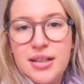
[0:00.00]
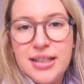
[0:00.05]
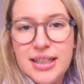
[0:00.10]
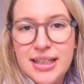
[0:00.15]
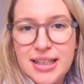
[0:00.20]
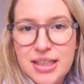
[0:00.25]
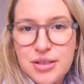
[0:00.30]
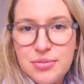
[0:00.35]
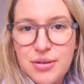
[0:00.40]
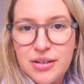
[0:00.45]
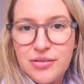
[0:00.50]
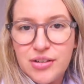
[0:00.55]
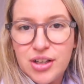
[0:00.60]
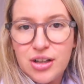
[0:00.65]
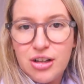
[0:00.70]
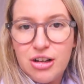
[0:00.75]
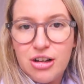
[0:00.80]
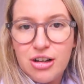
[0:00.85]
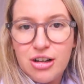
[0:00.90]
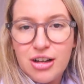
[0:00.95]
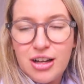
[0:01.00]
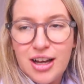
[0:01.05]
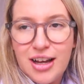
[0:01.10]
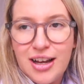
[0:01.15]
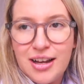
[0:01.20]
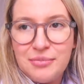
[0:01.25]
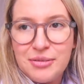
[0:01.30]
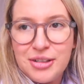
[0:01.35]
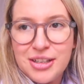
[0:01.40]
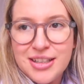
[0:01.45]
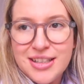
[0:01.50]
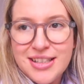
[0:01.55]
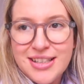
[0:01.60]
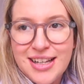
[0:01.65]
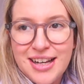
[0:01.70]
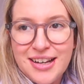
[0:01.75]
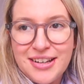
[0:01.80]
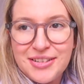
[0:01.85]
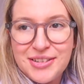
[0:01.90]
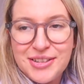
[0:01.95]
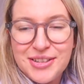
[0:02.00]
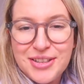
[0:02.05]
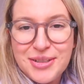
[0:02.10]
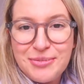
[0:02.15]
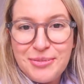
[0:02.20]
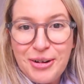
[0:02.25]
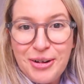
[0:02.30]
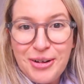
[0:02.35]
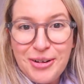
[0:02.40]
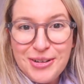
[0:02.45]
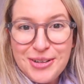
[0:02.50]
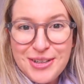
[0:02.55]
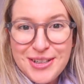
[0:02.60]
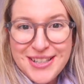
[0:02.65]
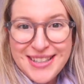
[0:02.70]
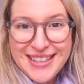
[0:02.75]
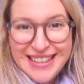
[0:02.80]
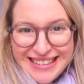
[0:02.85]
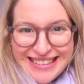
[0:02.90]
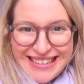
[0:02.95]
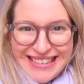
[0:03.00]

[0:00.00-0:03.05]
Nearly 12 o'clock. I'm gonna start on some orders.